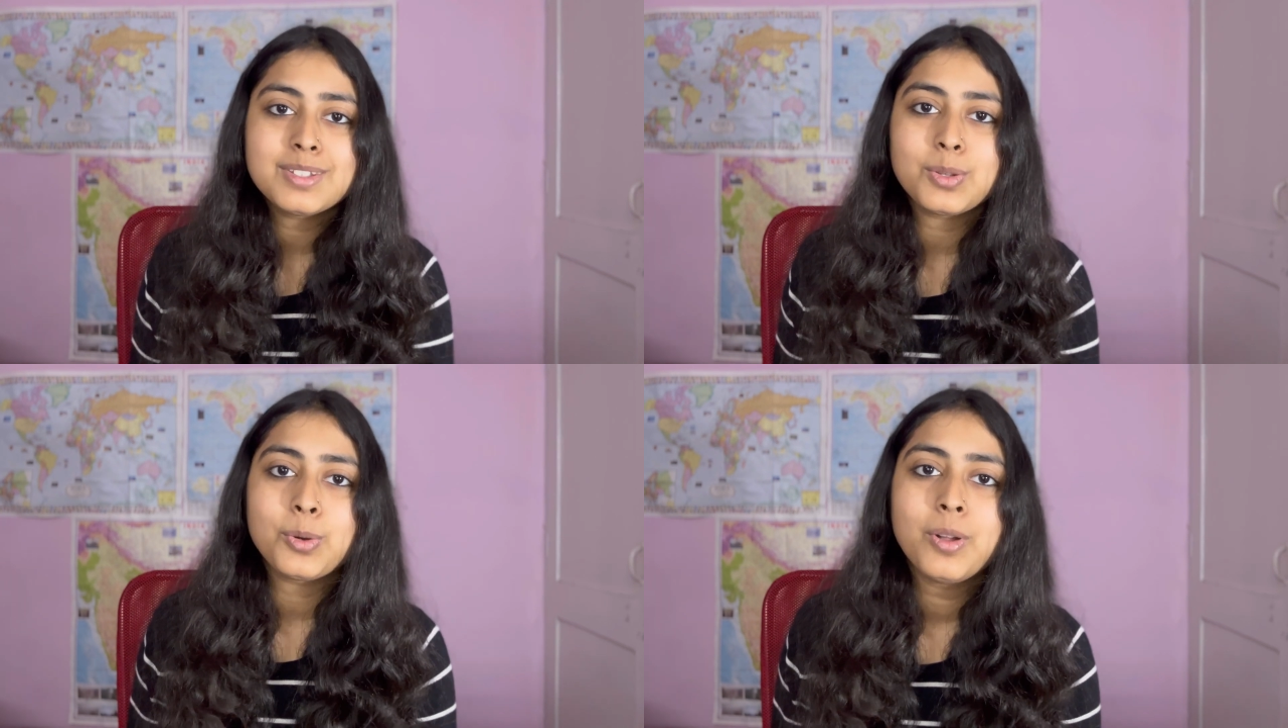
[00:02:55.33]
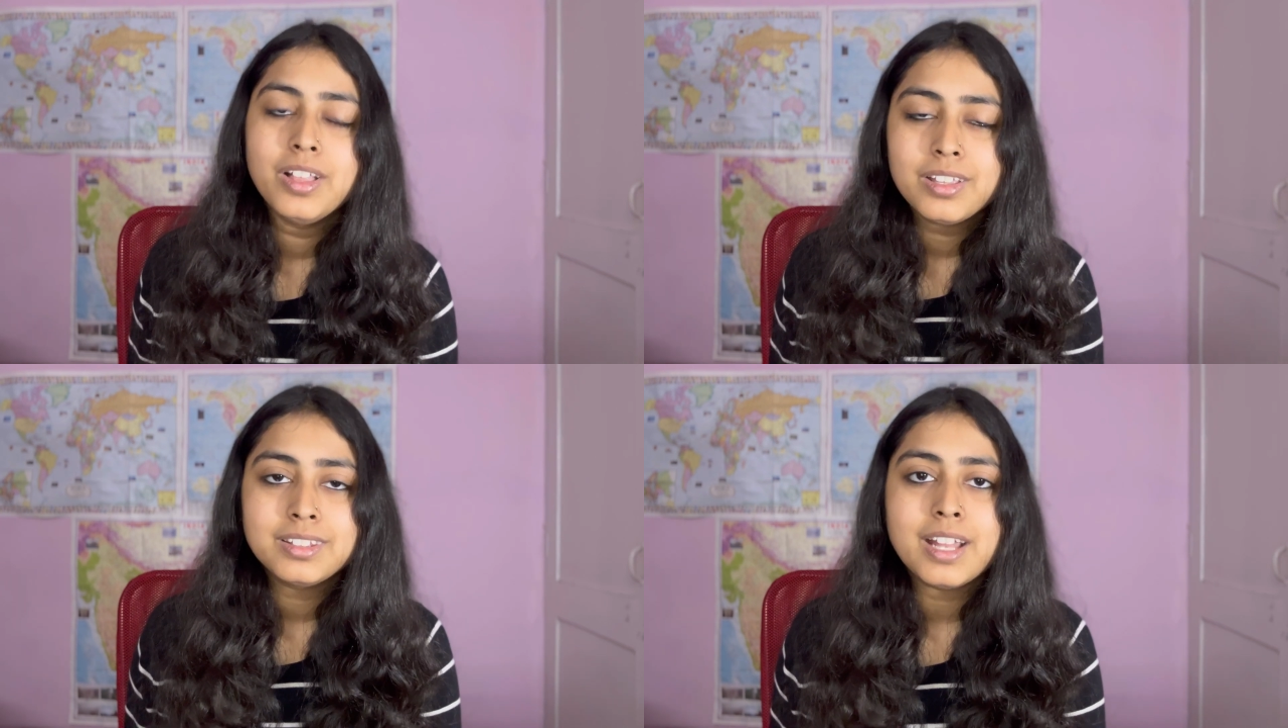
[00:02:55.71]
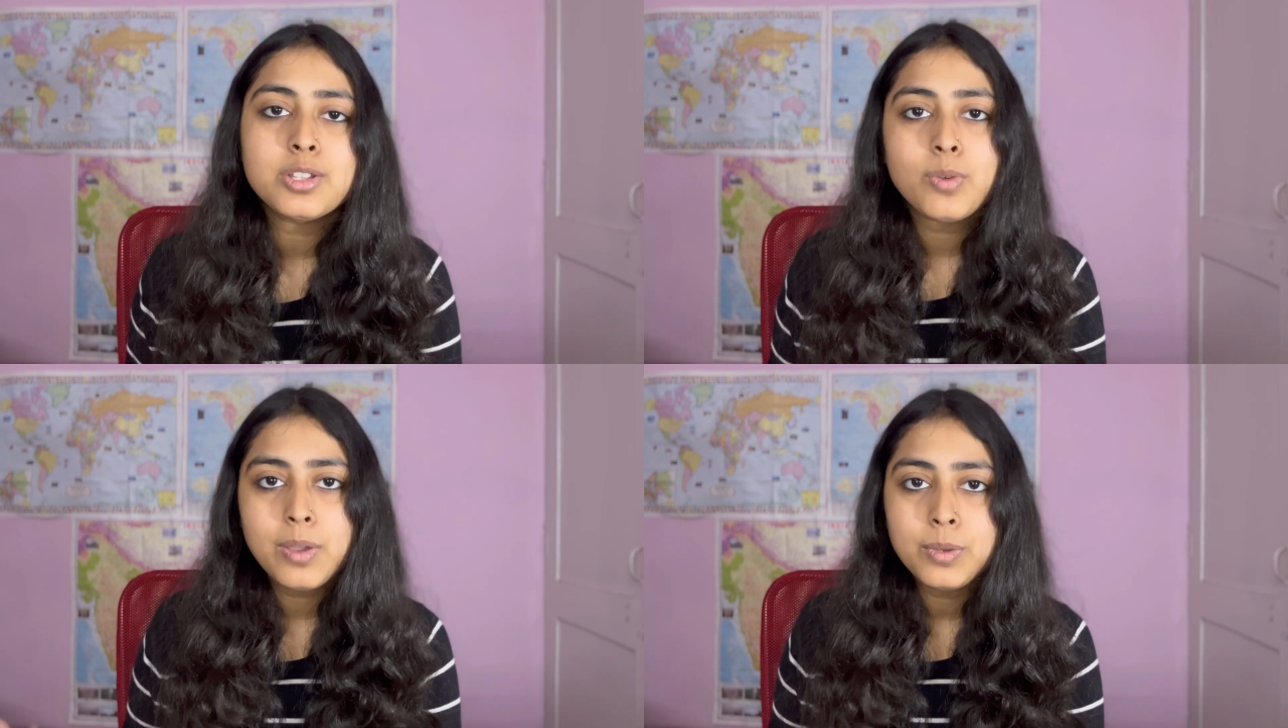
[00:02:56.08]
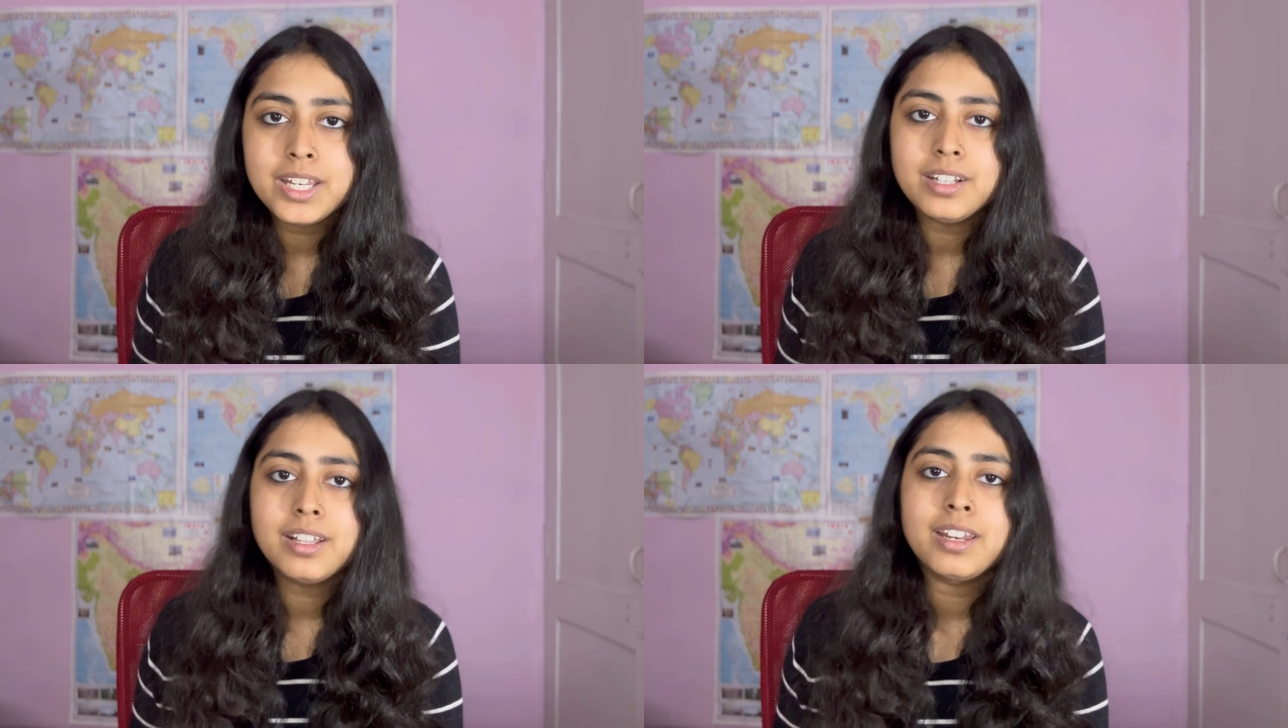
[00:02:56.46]
so that's why we
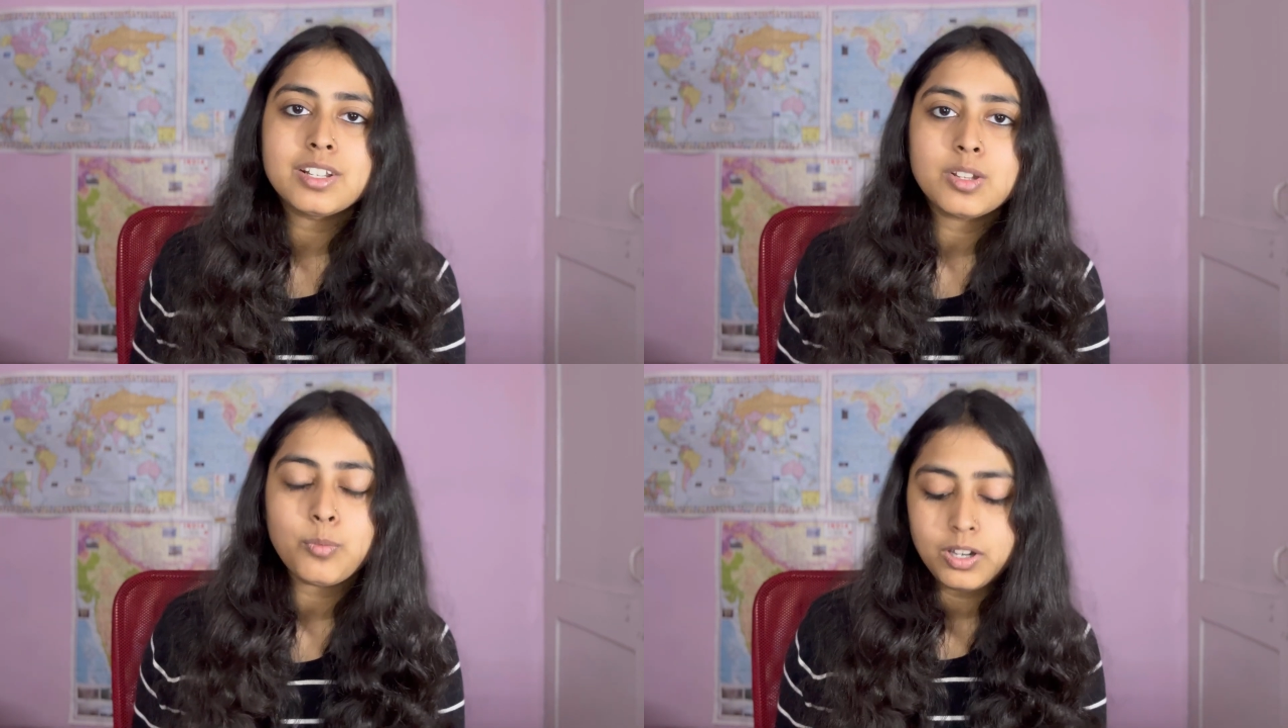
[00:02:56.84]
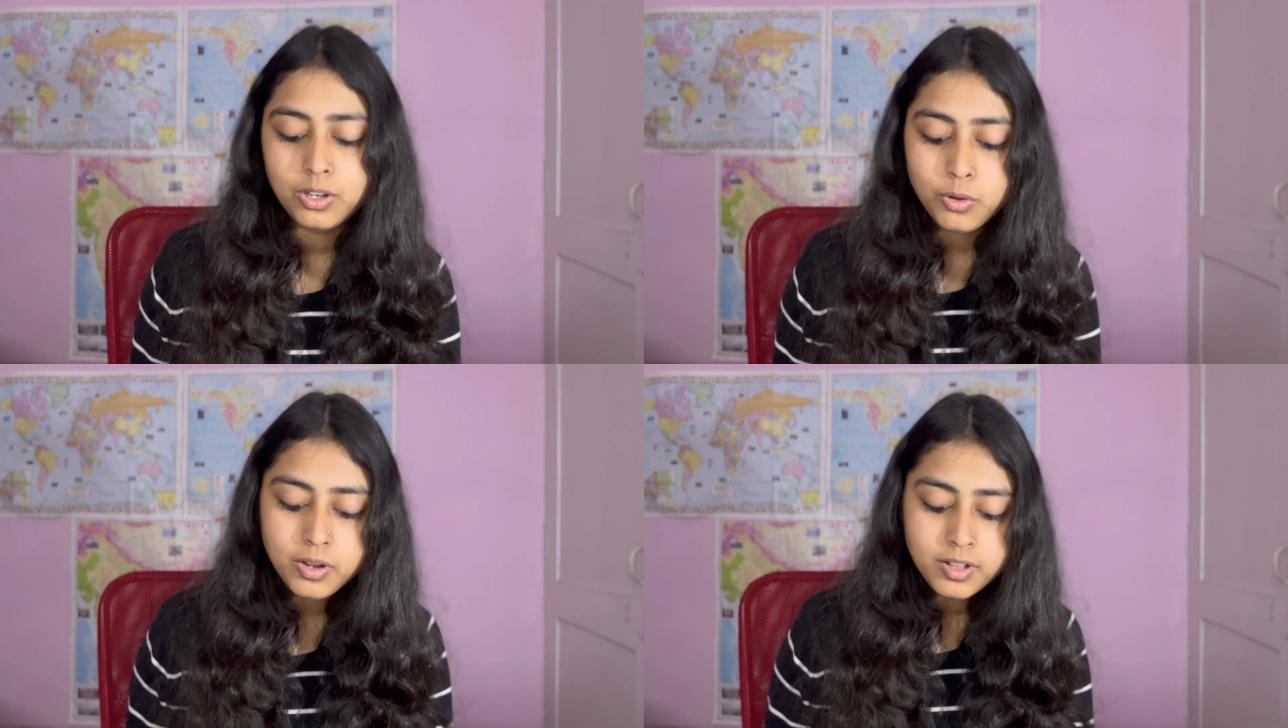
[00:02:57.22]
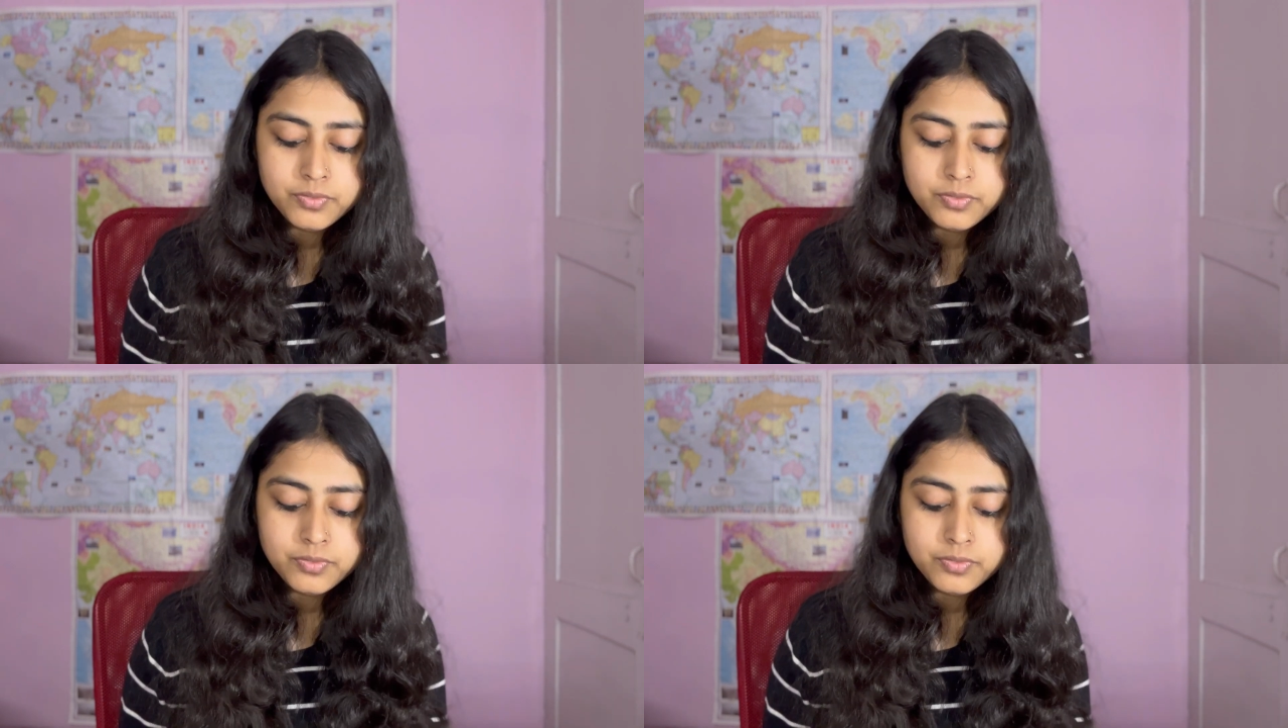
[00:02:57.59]
need correction window.